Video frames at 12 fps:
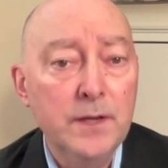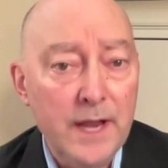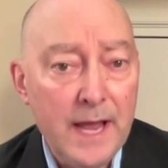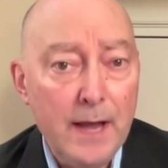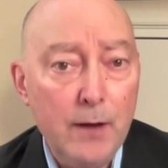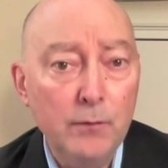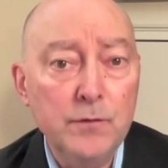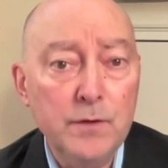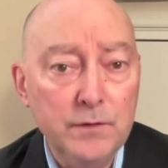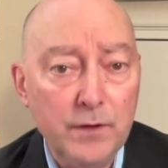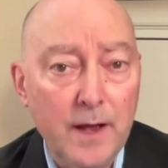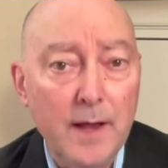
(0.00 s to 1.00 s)
now's
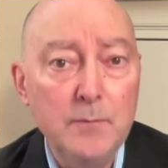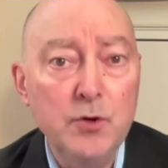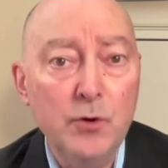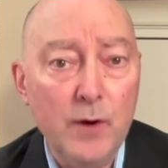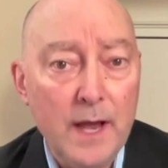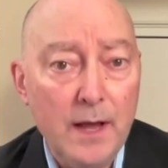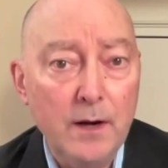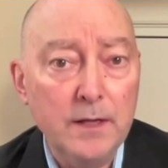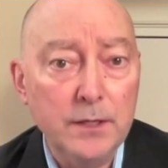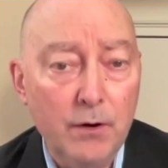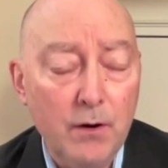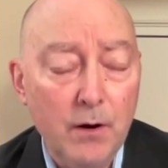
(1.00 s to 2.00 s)
the time, you're out
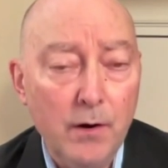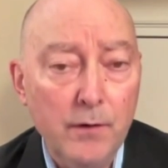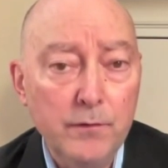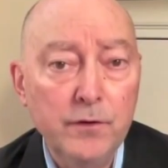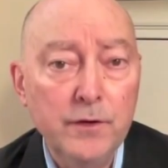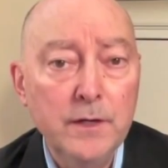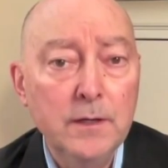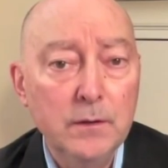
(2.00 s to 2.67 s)
of cards.